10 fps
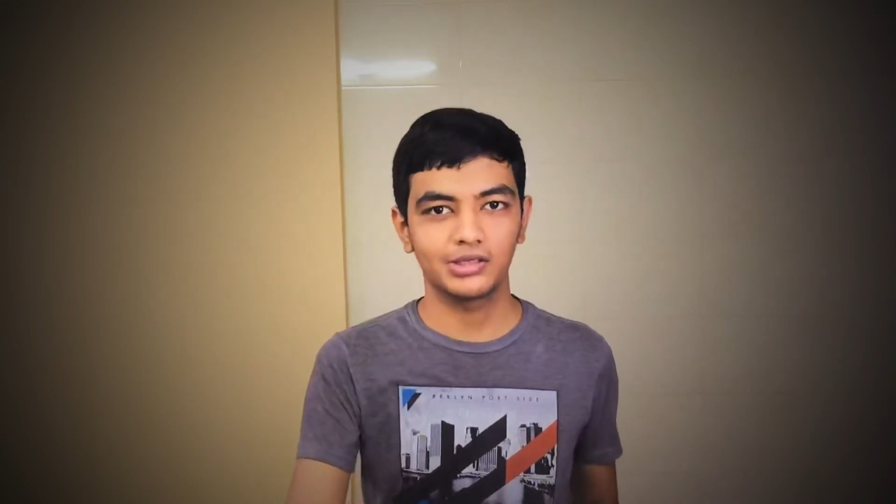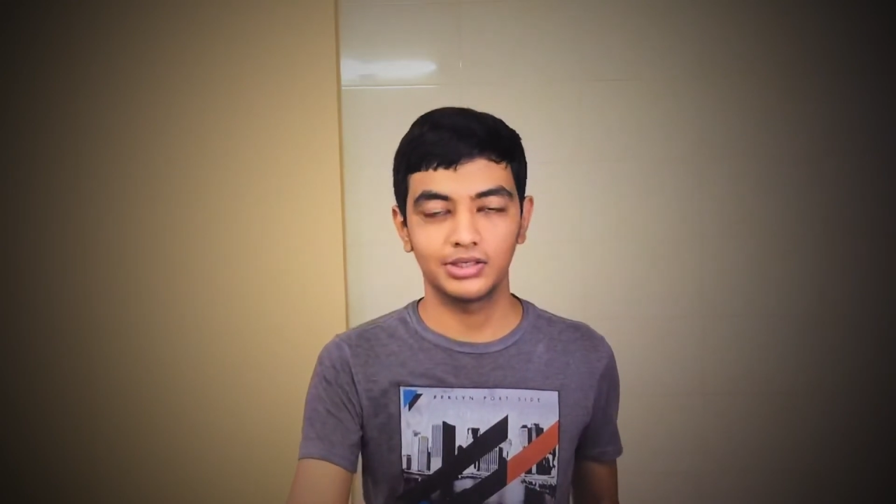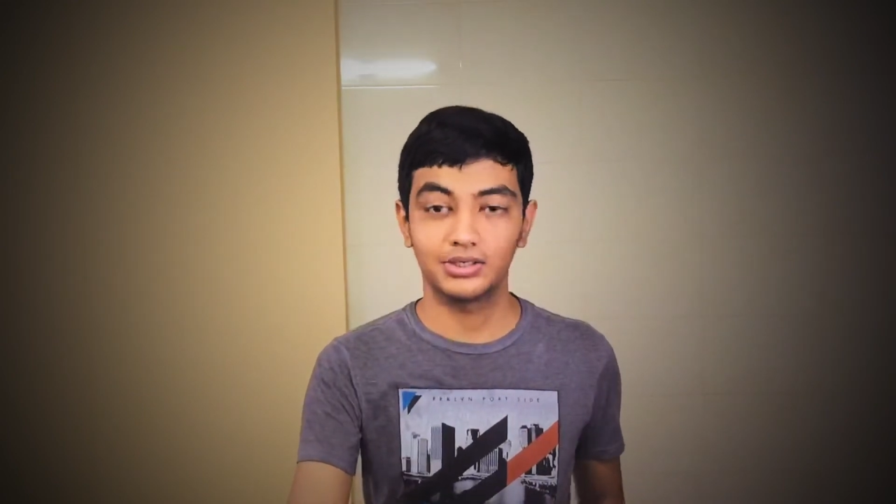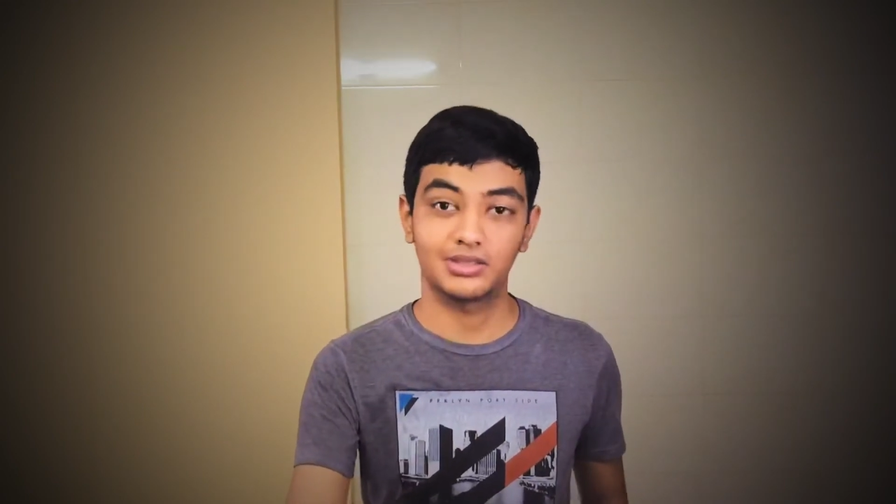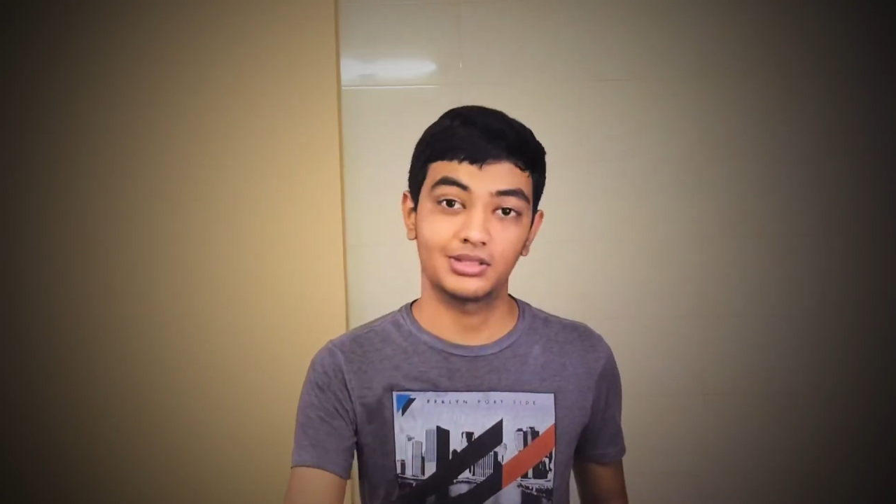
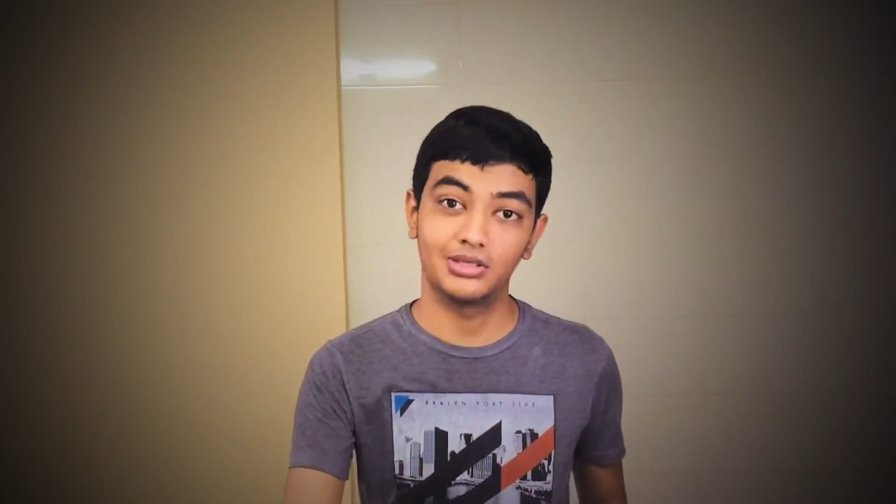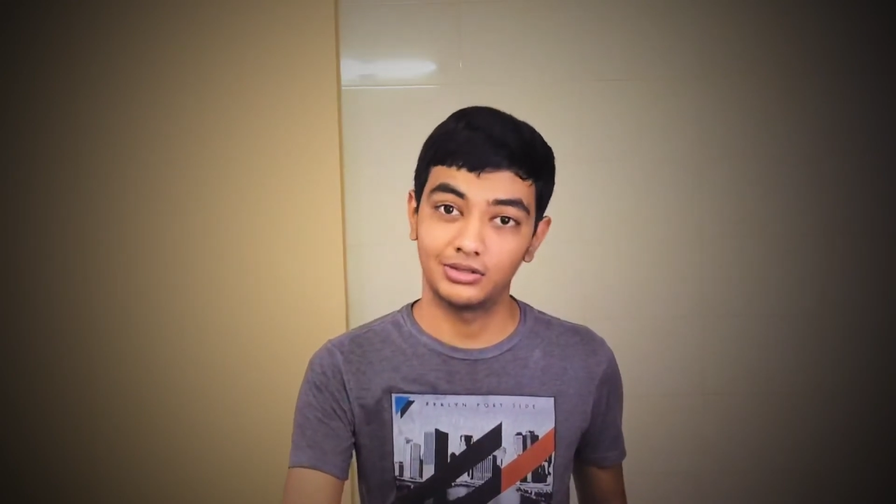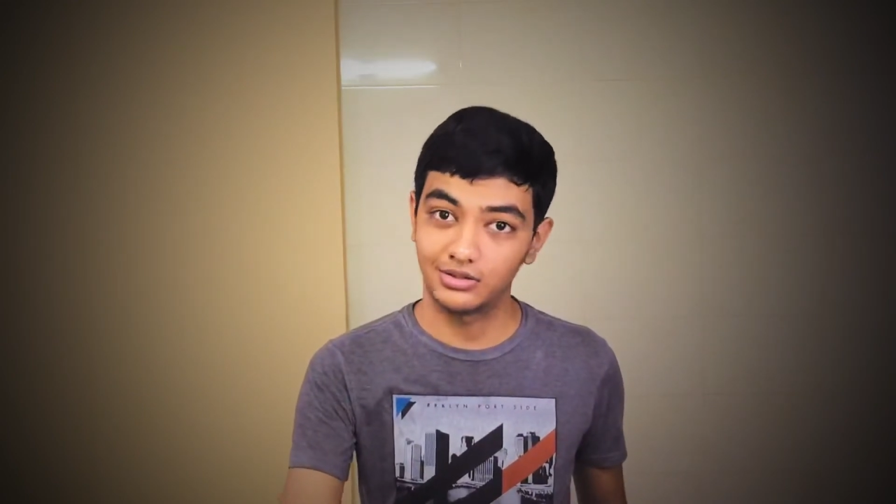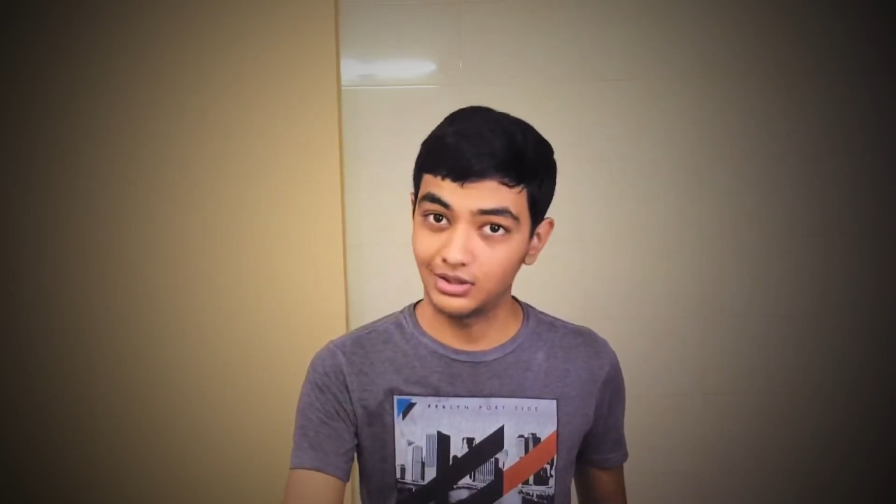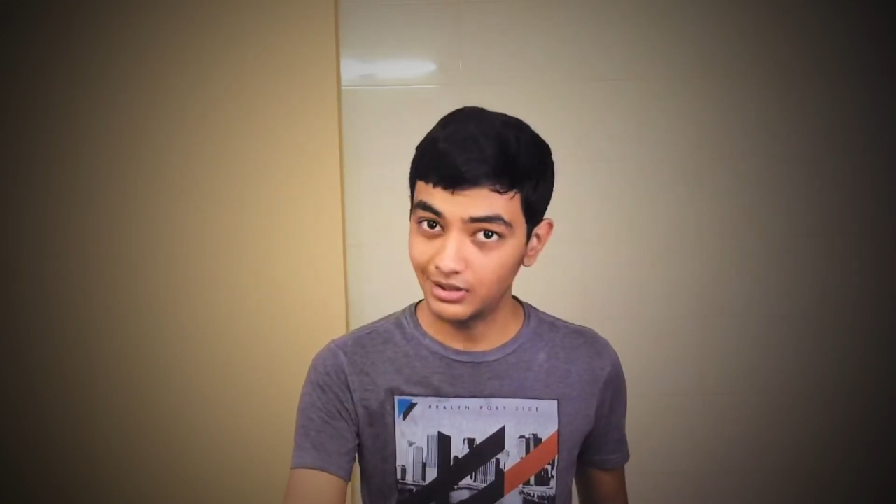It's
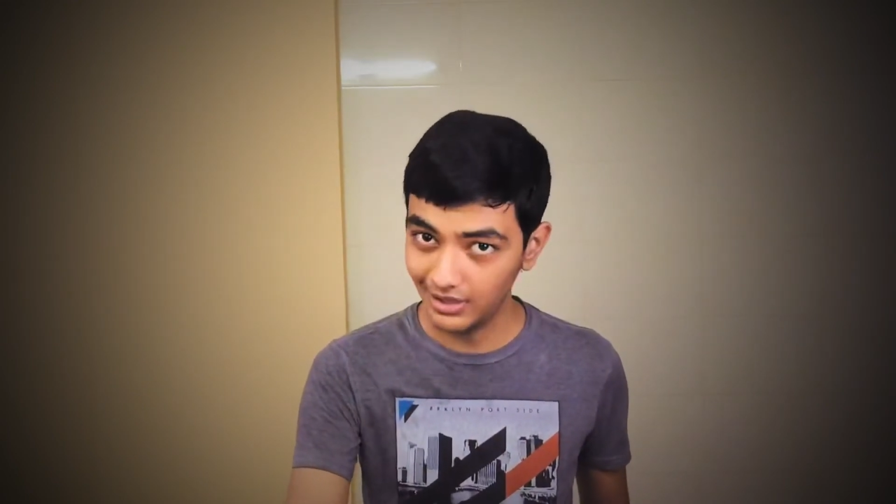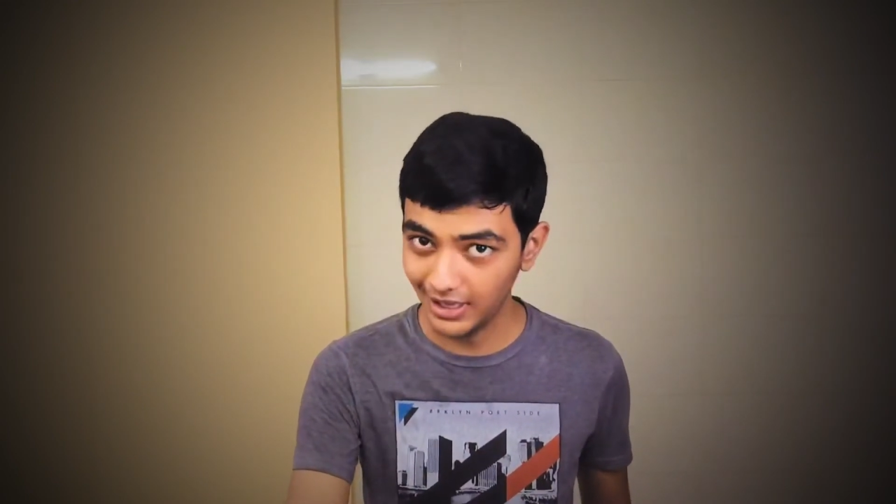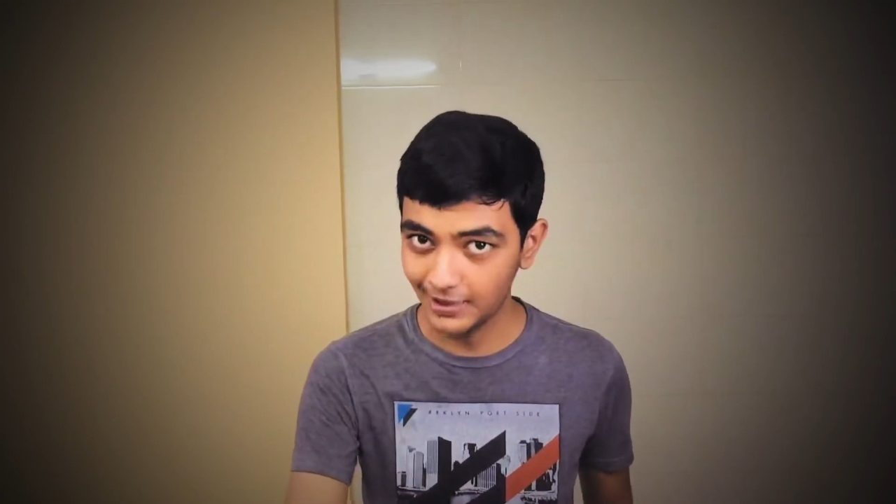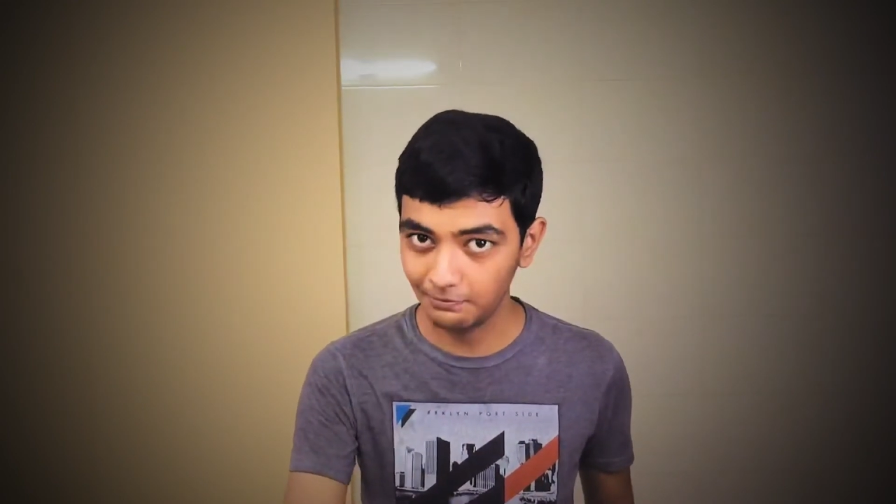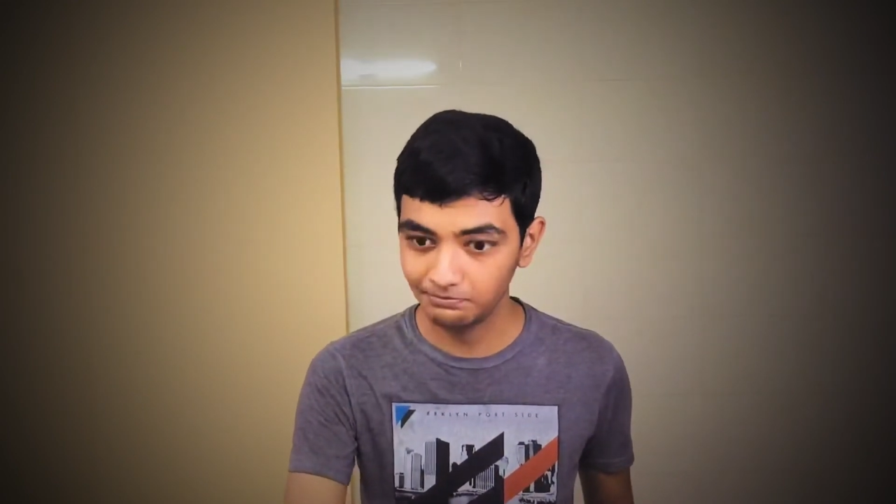the
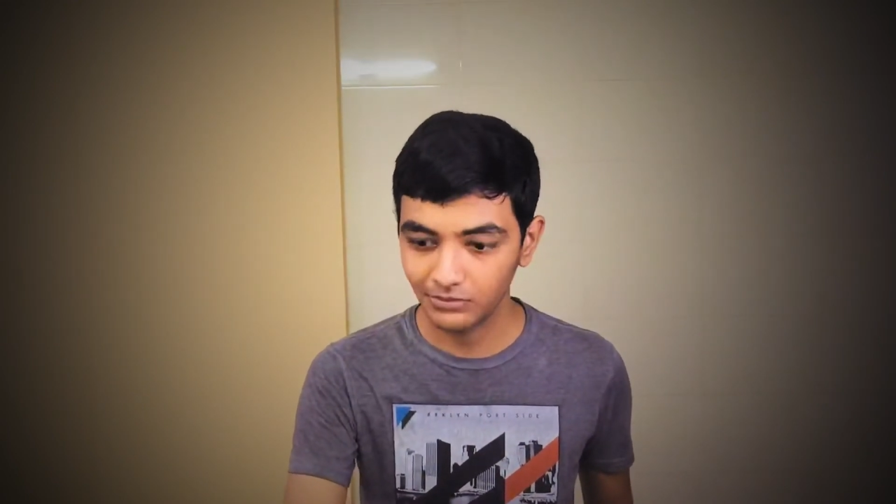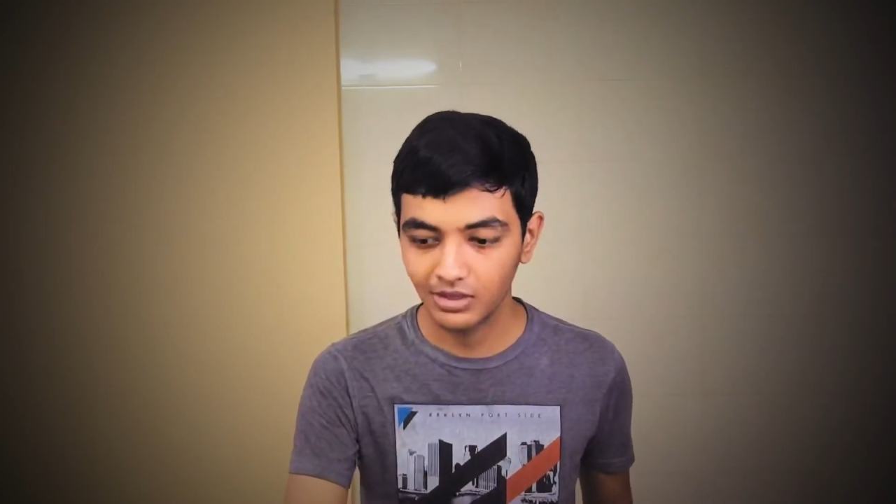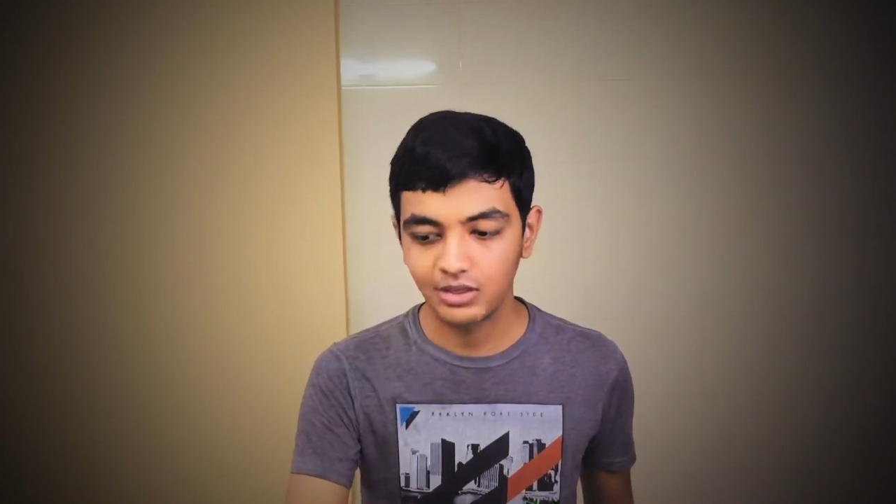aim,